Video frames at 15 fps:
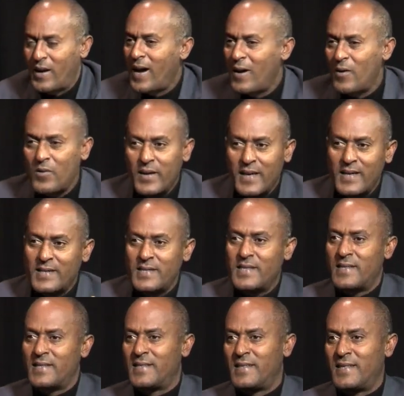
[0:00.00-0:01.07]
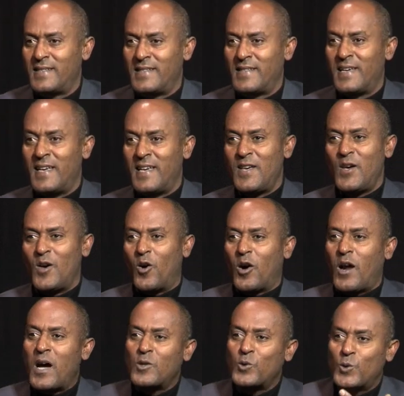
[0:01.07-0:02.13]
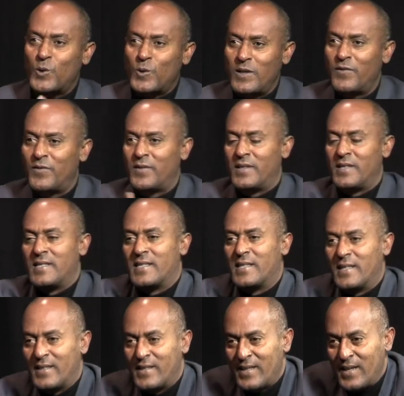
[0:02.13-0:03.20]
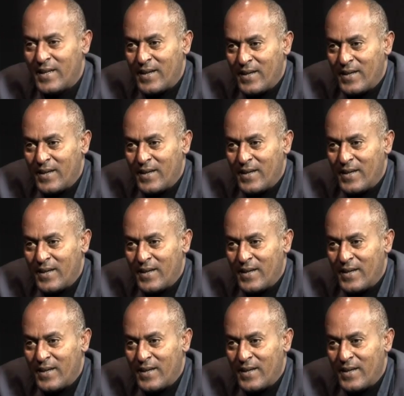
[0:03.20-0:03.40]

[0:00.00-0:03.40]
How easy or how swift is it